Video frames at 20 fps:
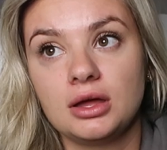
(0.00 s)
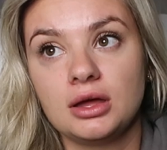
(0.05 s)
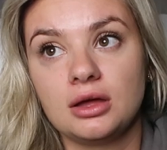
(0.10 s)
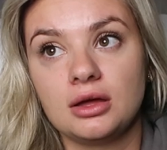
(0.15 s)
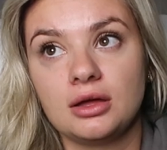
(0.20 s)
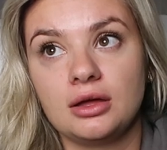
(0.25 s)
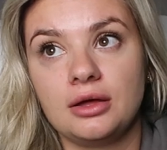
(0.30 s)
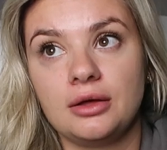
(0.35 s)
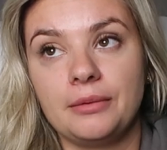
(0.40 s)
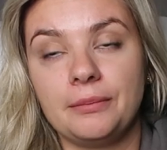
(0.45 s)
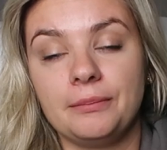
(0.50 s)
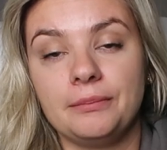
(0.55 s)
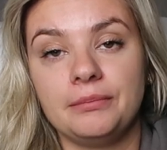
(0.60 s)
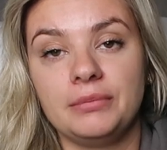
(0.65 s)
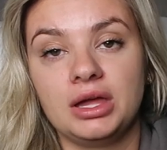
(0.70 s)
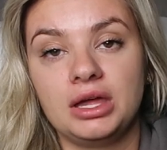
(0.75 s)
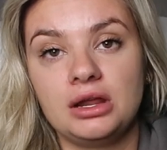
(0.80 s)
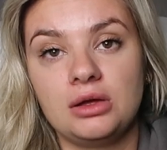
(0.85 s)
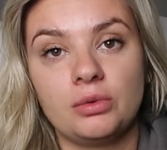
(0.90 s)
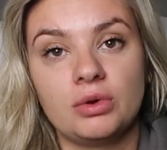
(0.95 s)

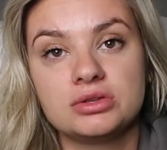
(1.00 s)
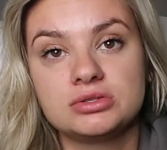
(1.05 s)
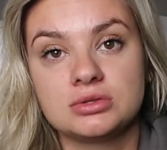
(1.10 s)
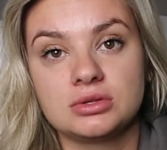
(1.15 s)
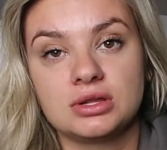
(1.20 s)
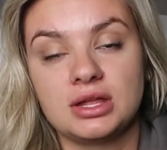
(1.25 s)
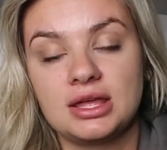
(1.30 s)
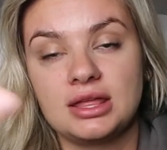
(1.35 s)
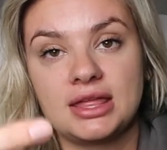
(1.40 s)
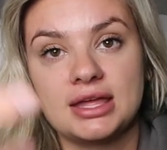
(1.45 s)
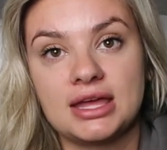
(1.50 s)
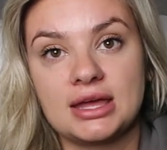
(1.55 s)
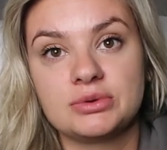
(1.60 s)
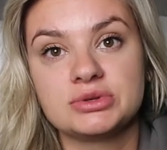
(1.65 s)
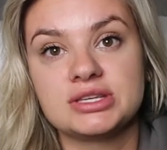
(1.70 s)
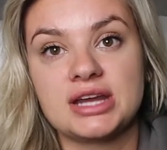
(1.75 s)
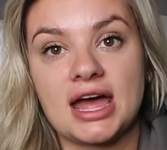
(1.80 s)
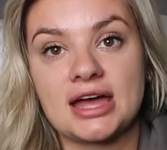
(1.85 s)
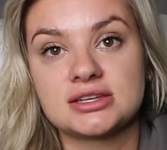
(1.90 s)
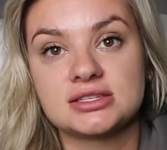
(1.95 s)
and it wasn't like, it
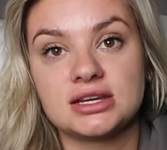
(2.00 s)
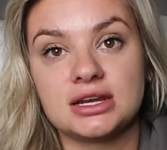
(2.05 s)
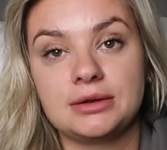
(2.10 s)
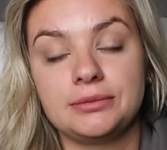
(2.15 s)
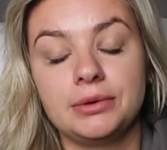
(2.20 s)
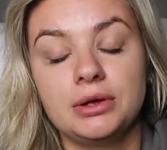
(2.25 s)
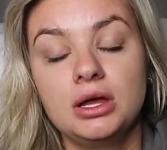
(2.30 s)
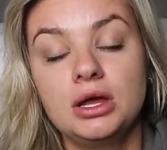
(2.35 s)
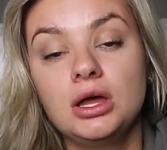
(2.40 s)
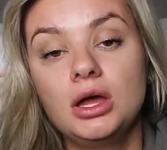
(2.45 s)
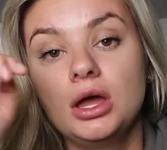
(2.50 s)
was an accident.